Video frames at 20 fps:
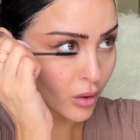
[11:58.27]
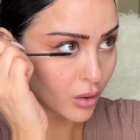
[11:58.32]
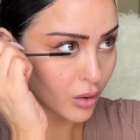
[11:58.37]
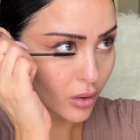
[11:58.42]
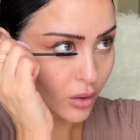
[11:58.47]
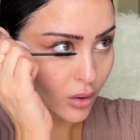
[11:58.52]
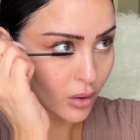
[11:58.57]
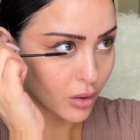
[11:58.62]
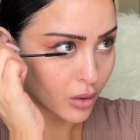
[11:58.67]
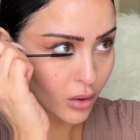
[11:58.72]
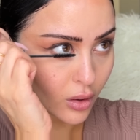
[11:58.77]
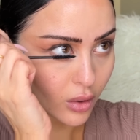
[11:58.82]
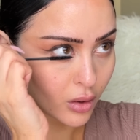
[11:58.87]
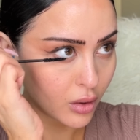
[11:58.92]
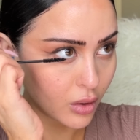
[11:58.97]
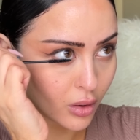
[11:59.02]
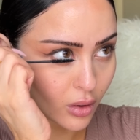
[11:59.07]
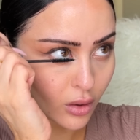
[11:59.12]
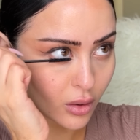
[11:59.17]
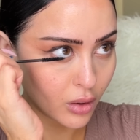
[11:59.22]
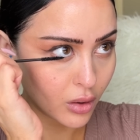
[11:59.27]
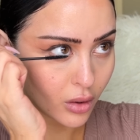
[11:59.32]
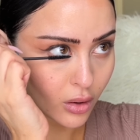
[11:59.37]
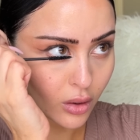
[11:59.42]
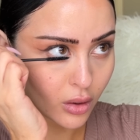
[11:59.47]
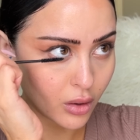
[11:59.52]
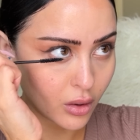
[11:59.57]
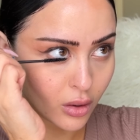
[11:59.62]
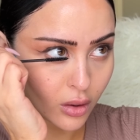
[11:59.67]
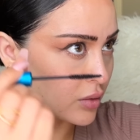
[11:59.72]
You see how it just
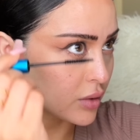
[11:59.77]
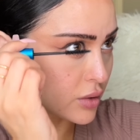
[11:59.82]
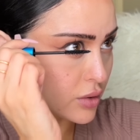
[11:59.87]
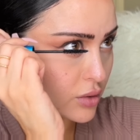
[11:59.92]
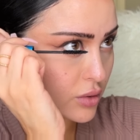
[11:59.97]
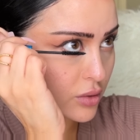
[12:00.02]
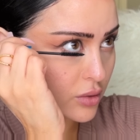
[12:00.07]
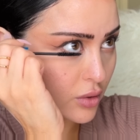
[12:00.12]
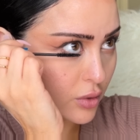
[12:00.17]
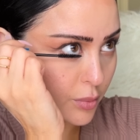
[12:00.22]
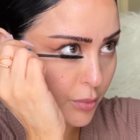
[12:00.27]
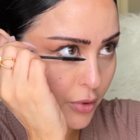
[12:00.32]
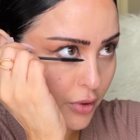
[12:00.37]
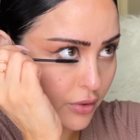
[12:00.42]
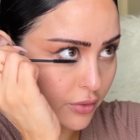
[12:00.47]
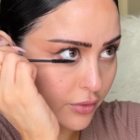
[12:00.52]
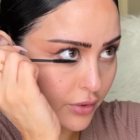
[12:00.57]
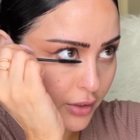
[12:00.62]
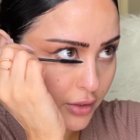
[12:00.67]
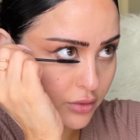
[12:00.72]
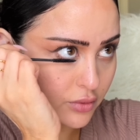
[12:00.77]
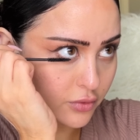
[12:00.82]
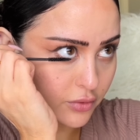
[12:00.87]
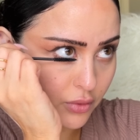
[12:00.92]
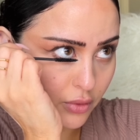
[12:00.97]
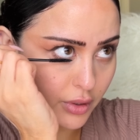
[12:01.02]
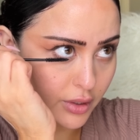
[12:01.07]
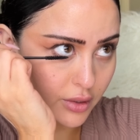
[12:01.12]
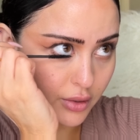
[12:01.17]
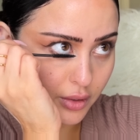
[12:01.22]
it's so perfect
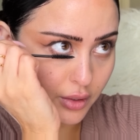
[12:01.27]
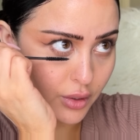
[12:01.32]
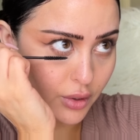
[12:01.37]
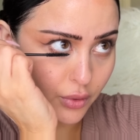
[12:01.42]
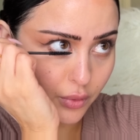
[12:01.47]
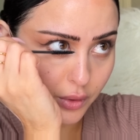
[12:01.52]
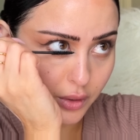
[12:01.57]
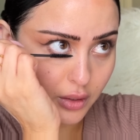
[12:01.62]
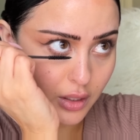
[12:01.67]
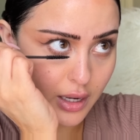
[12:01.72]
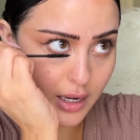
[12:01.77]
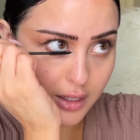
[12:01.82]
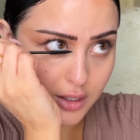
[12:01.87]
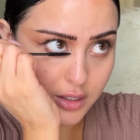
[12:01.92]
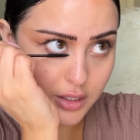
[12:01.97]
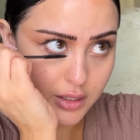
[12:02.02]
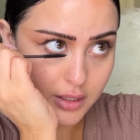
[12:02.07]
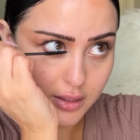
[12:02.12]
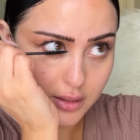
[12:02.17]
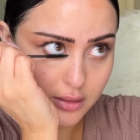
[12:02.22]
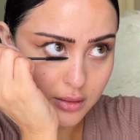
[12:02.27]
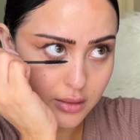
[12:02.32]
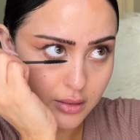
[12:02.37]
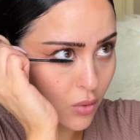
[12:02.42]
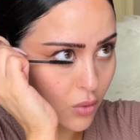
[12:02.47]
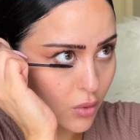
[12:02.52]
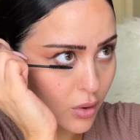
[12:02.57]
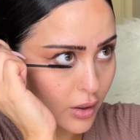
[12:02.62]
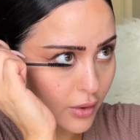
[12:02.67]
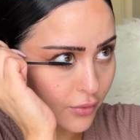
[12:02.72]
for the lower lashes.
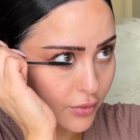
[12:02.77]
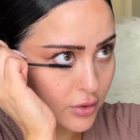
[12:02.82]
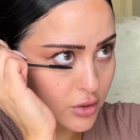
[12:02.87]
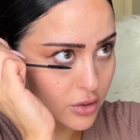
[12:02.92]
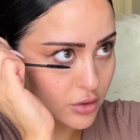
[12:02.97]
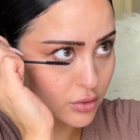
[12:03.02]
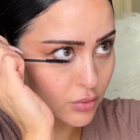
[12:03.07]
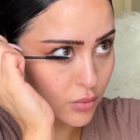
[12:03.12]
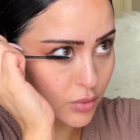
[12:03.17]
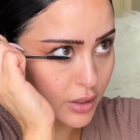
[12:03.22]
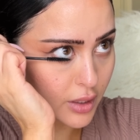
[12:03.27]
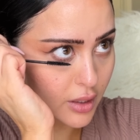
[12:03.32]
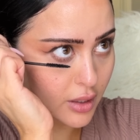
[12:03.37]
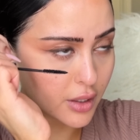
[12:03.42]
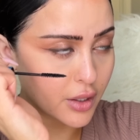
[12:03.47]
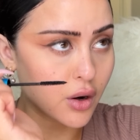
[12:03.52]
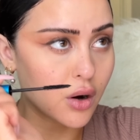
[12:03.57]
Or if you just want an